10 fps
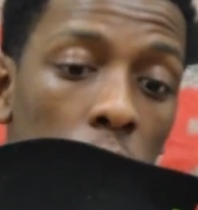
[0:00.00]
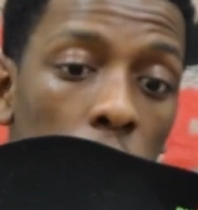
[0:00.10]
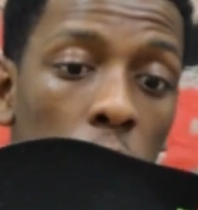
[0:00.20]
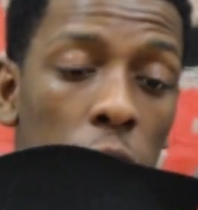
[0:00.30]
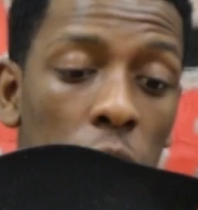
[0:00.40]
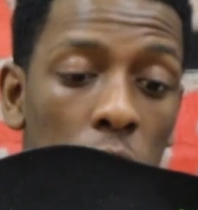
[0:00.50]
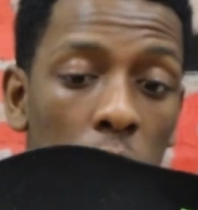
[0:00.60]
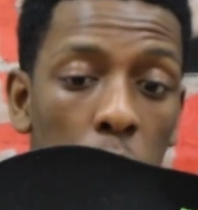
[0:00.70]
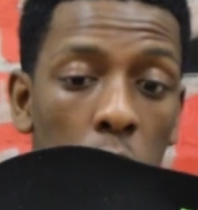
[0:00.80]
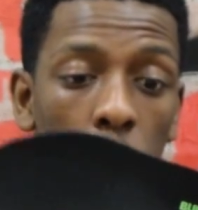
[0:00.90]
for the
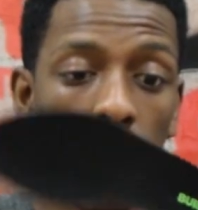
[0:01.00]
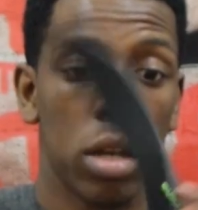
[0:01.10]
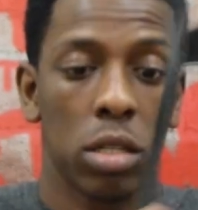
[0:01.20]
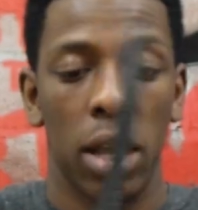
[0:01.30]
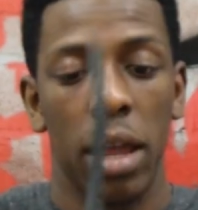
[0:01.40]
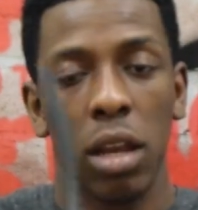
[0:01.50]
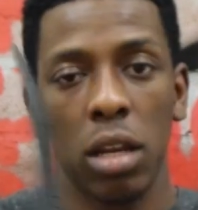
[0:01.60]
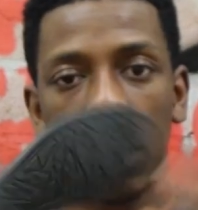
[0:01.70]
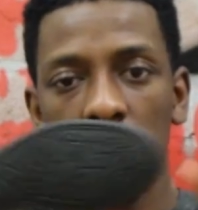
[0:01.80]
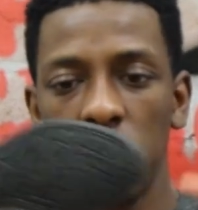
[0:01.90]
15.1s, and then
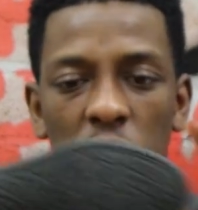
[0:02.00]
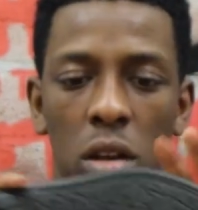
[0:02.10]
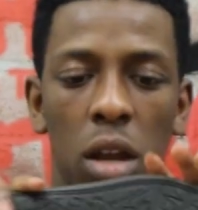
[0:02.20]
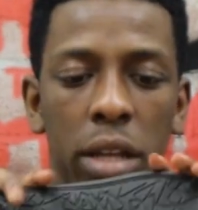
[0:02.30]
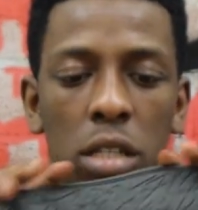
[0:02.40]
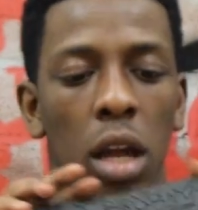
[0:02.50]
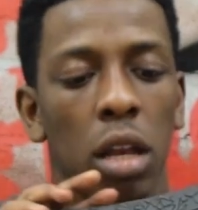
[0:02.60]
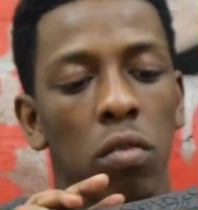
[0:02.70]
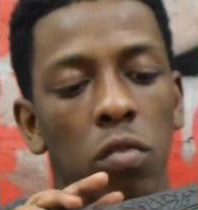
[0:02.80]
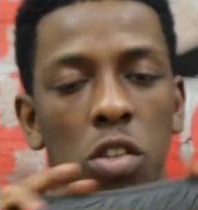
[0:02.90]
a nice kind
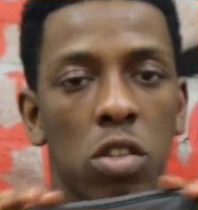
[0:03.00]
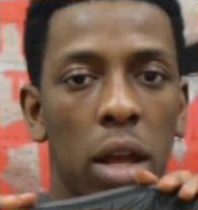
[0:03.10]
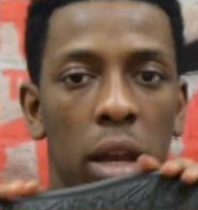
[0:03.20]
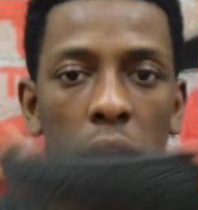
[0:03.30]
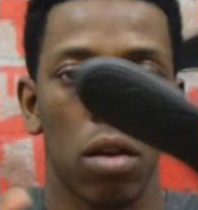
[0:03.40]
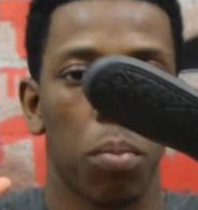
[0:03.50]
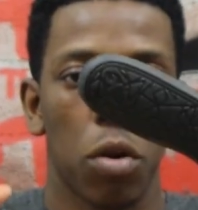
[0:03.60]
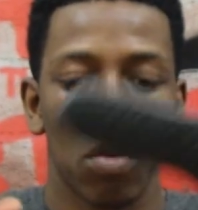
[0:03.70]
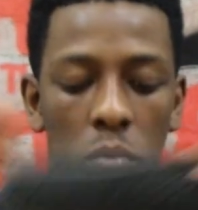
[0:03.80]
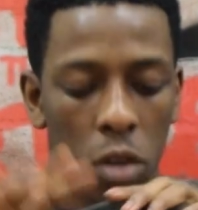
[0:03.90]
of design at the
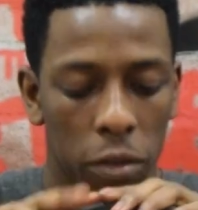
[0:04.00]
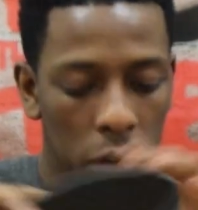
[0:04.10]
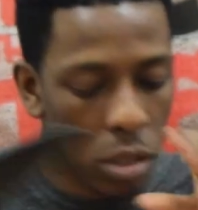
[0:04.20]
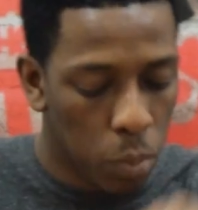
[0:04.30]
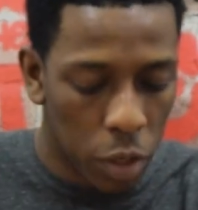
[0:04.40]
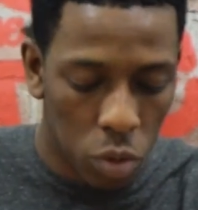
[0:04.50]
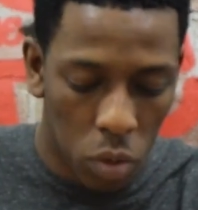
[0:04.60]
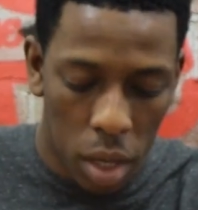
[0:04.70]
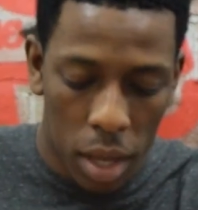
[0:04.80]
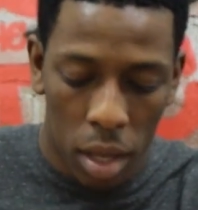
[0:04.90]
bottom, nothing special
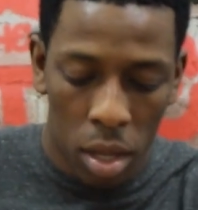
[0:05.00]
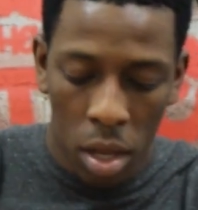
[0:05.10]
there.